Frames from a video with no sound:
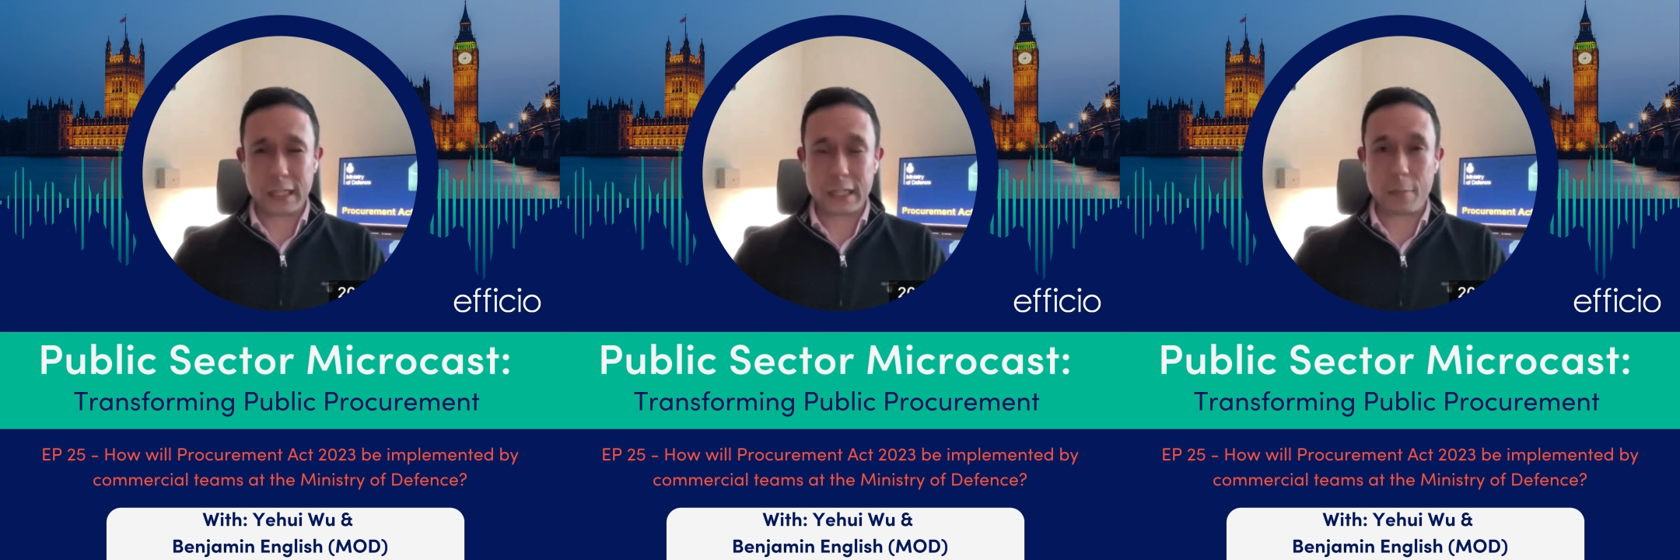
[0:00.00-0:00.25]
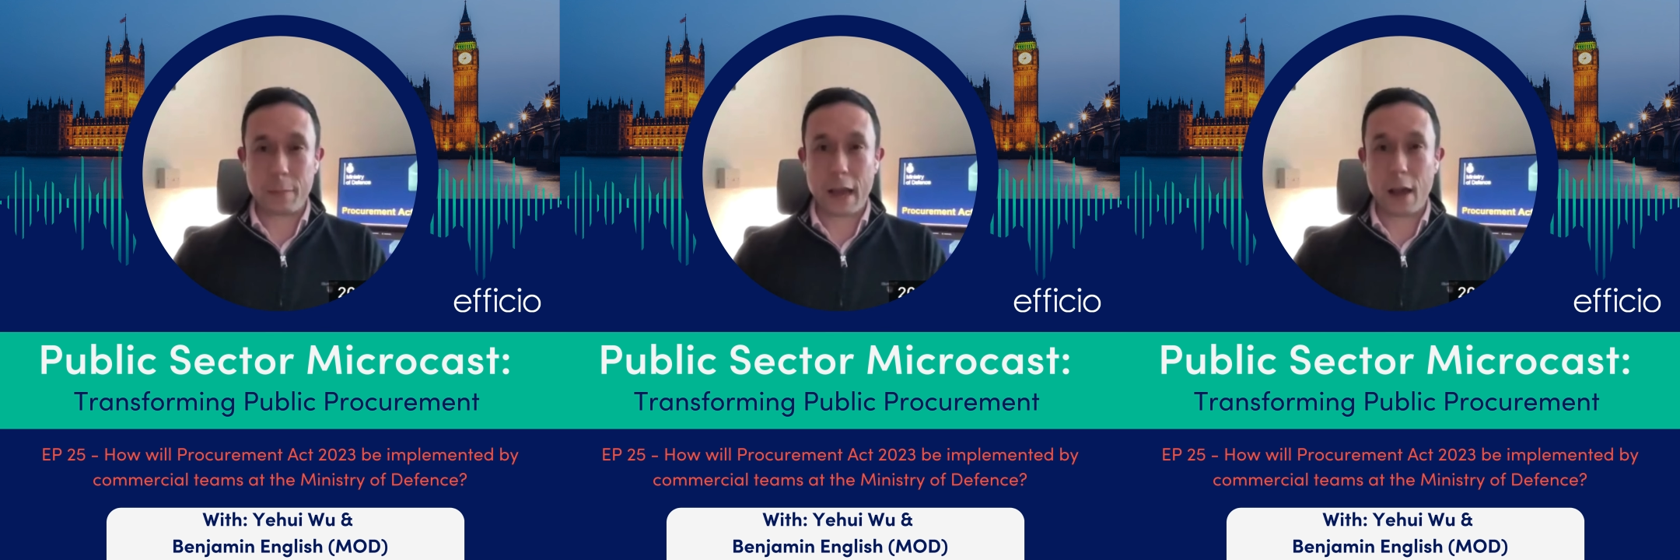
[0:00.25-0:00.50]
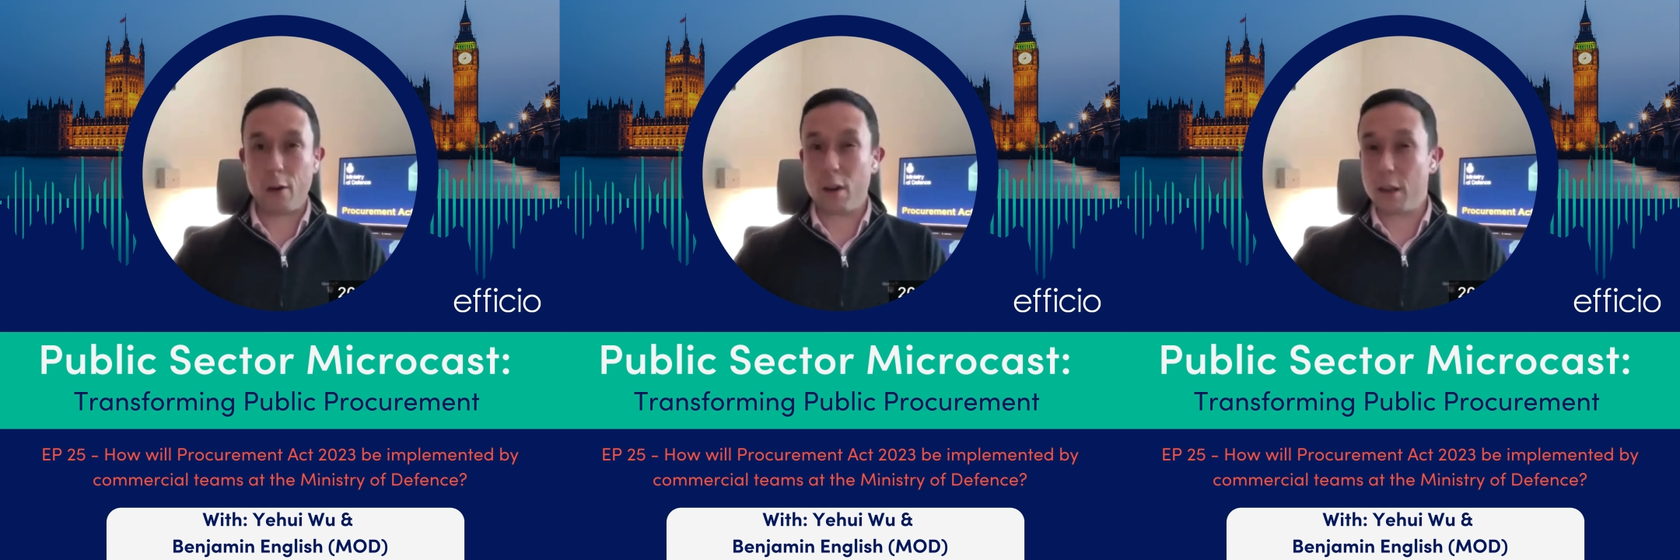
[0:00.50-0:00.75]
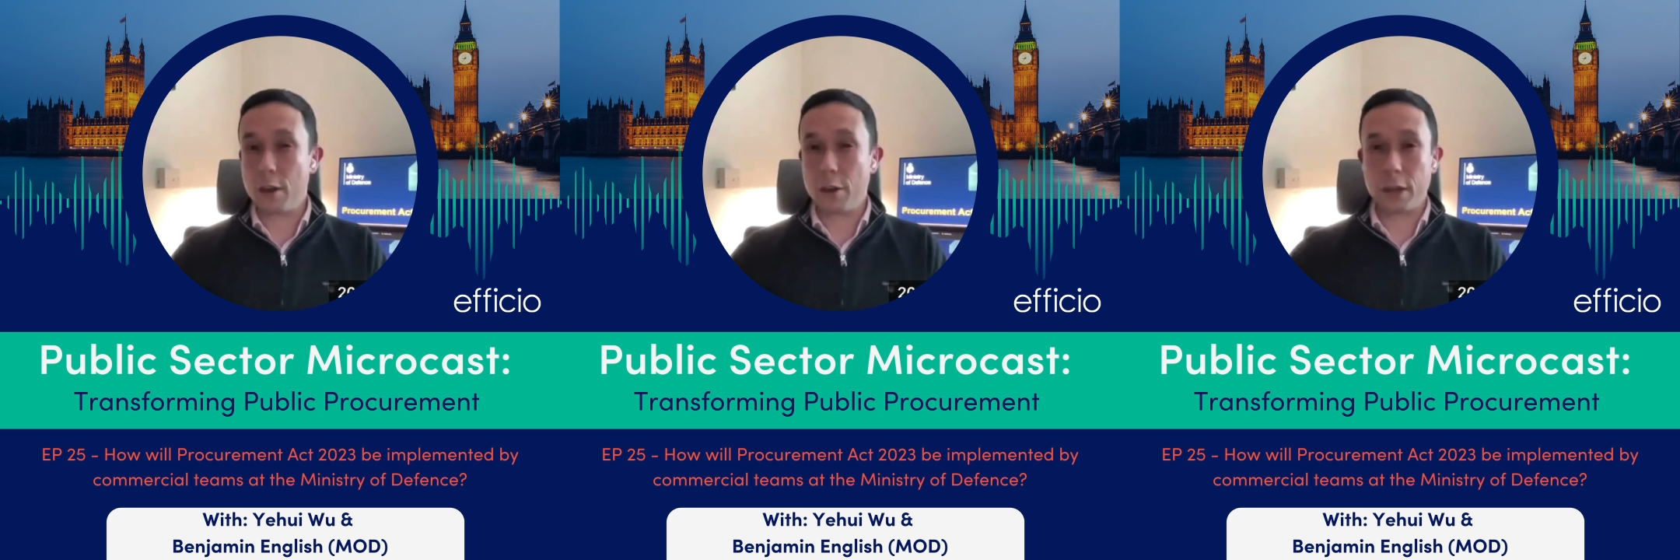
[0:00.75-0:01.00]
This is
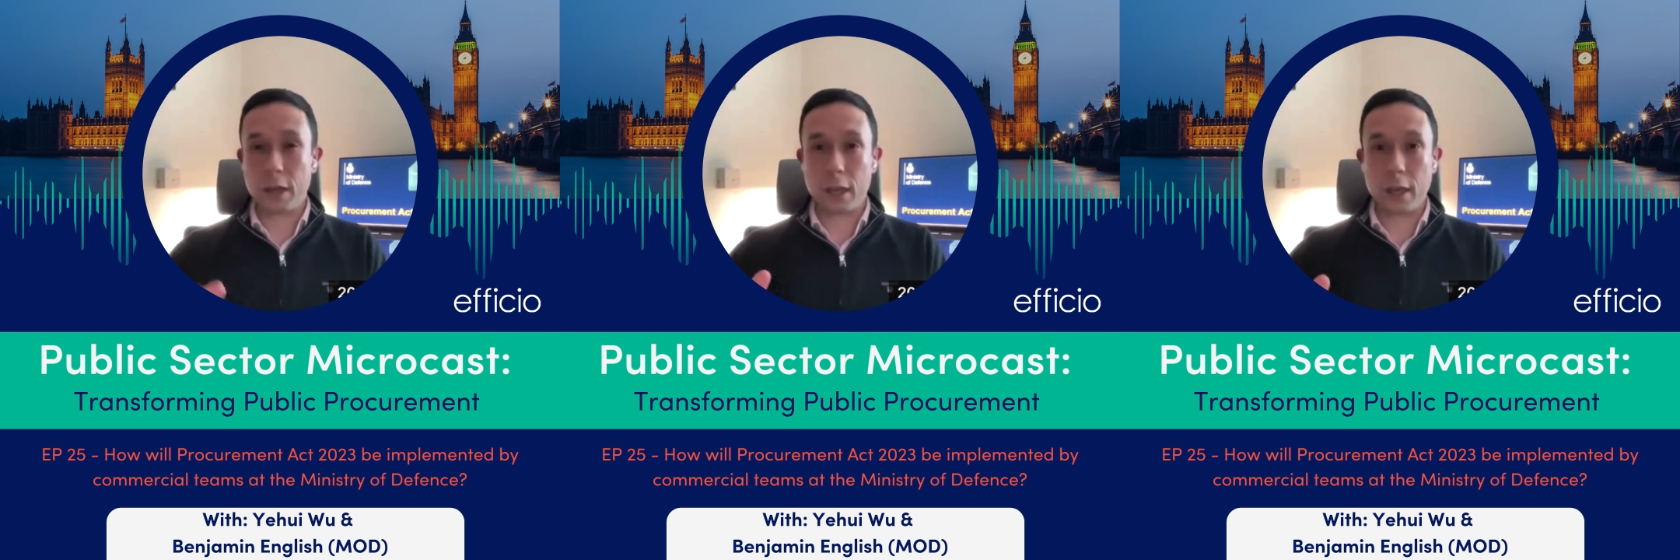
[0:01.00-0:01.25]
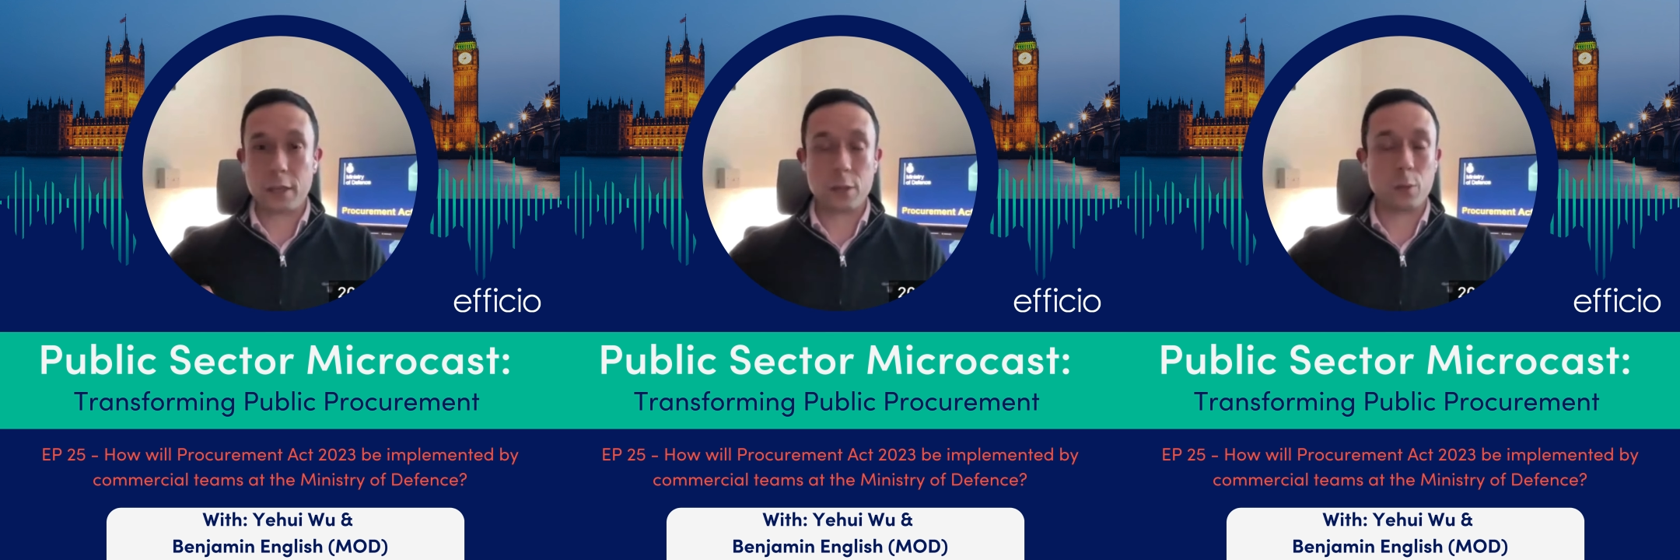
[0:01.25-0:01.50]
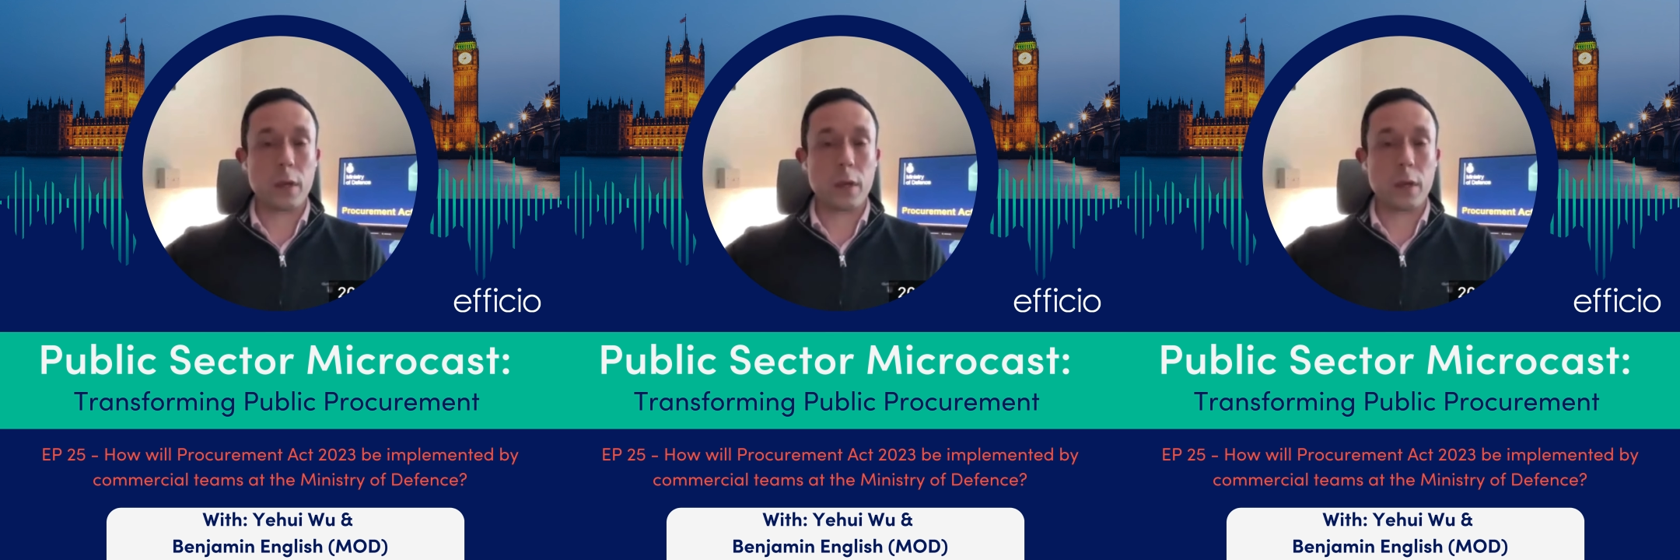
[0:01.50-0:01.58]
about looking at,